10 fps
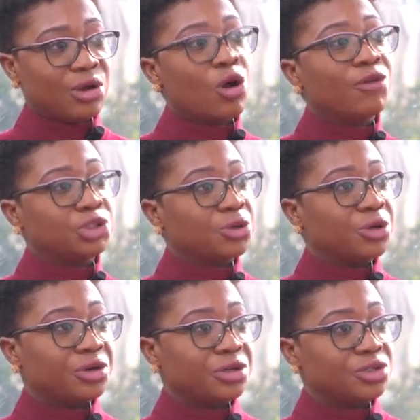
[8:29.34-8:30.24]

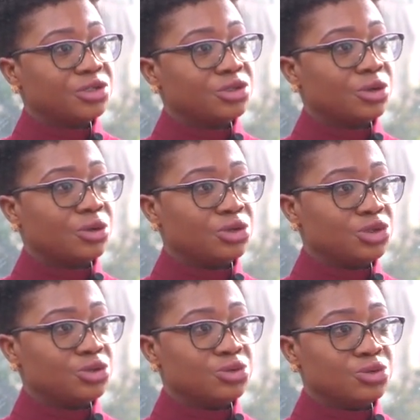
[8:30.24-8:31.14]
offshore, so
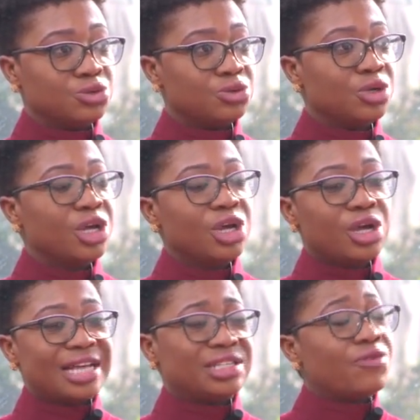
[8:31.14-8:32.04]
to
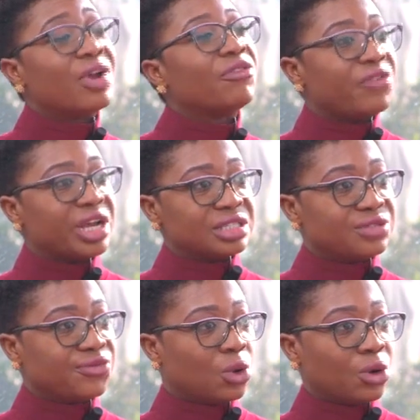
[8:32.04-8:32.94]
as a reference
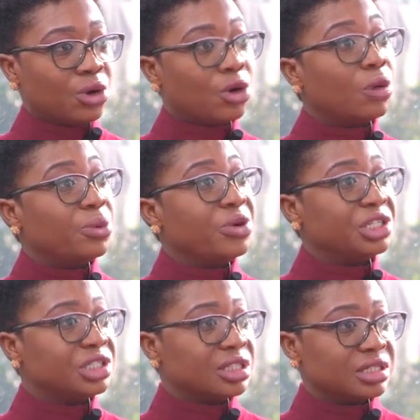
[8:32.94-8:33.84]
for
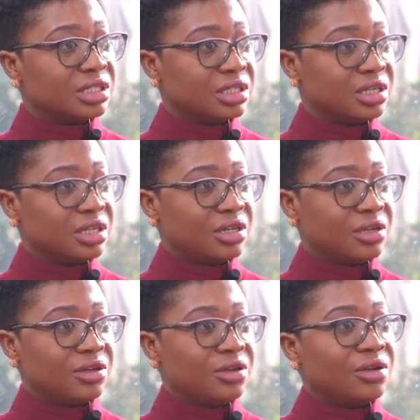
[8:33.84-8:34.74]
operations. Wow.